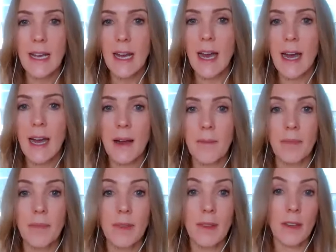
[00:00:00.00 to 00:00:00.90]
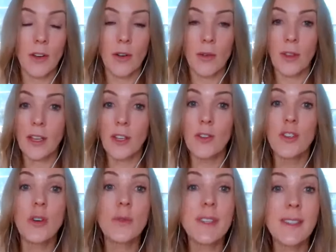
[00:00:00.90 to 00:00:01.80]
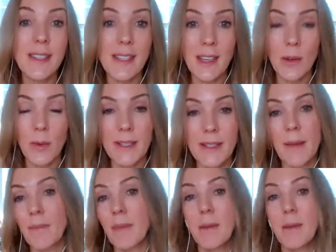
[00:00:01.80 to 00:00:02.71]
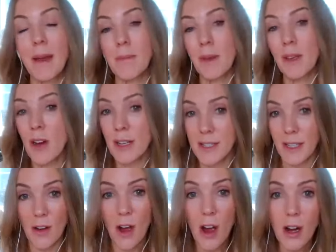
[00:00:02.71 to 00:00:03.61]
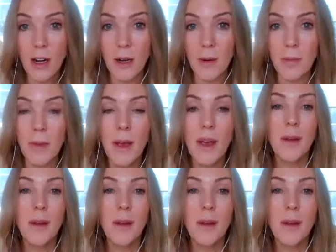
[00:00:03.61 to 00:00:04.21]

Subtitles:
that you don't see when something might be causing harm.